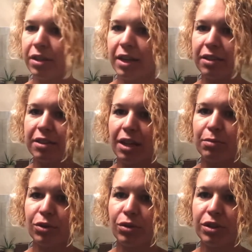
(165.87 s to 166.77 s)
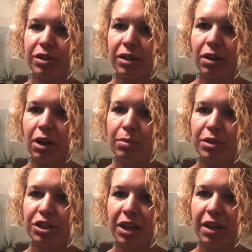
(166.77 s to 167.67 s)
take a step towards the
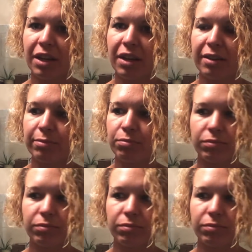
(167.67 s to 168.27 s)
garbage can,